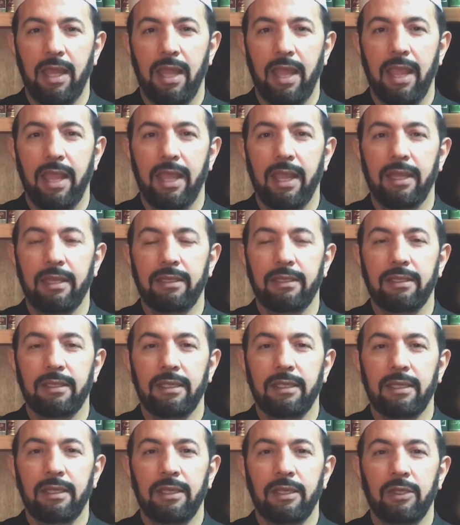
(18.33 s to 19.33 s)
and
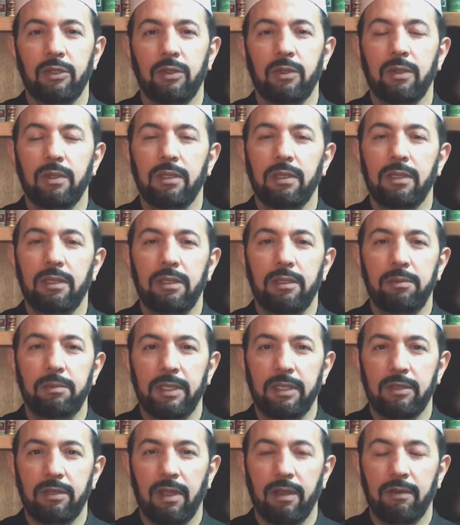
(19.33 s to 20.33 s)
do a little
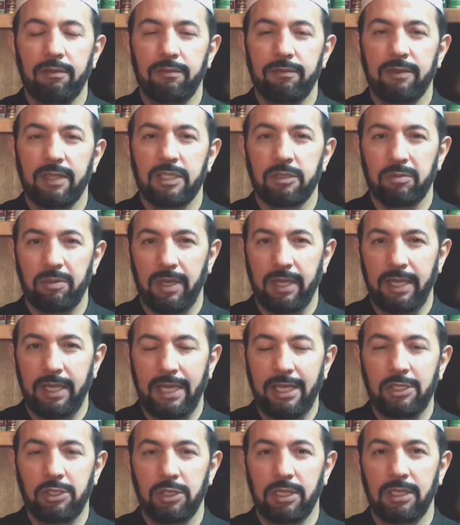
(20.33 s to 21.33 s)
bit of
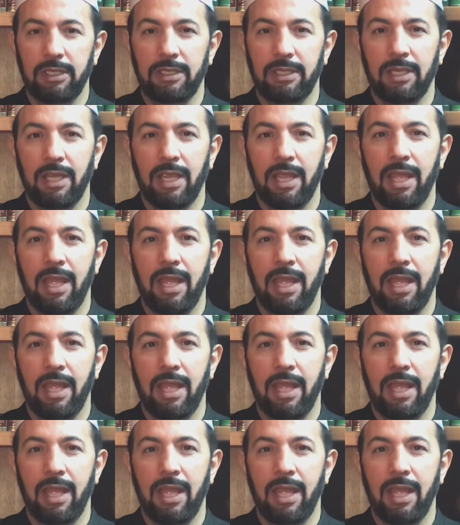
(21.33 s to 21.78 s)
explanation